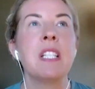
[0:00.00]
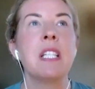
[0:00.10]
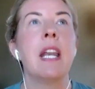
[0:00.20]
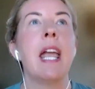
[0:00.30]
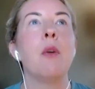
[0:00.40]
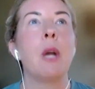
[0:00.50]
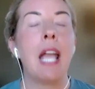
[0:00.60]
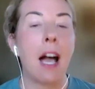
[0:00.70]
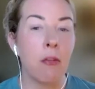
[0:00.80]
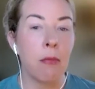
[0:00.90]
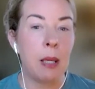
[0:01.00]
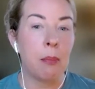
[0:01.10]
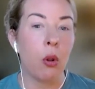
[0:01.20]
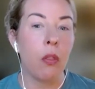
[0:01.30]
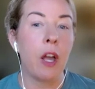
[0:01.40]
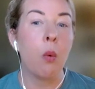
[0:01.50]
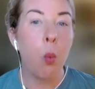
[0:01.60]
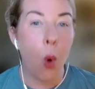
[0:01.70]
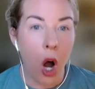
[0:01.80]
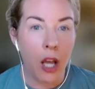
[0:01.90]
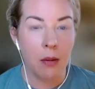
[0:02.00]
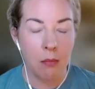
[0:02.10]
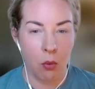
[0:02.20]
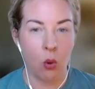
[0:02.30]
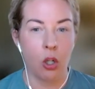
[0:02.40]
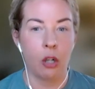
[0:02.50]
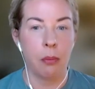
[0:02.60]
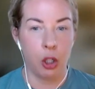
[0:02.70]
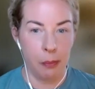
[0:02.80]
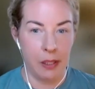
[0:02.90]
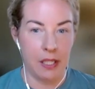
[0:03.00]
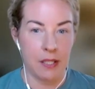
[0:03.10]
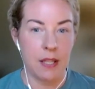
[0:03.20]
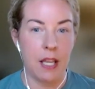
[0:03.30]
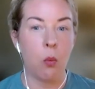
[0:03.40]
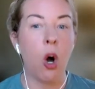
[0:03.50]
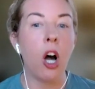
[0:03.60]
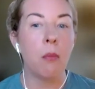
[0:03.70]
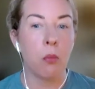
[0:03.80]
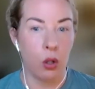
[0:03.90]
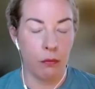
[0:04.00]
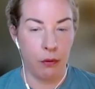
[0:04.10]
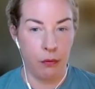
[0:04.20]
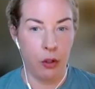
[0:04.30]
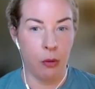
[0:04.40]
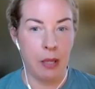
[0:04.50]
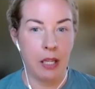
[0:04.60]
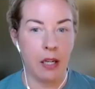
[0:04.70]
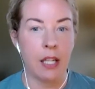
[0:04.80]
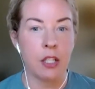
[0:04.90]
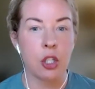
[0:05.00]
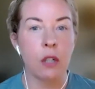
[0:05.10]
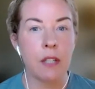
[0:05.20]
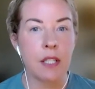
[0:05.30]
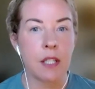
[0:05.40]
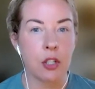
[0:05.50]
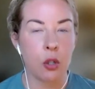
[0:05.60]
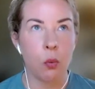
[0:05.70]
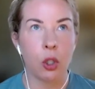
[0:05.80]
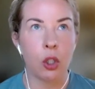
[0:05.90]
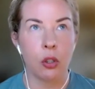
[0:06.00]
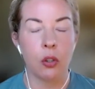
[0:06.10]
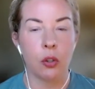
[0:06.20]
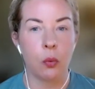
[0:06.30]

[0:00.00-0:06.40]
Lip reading: Today, we have people that want more purpose, they want more fulfillment, and service is a world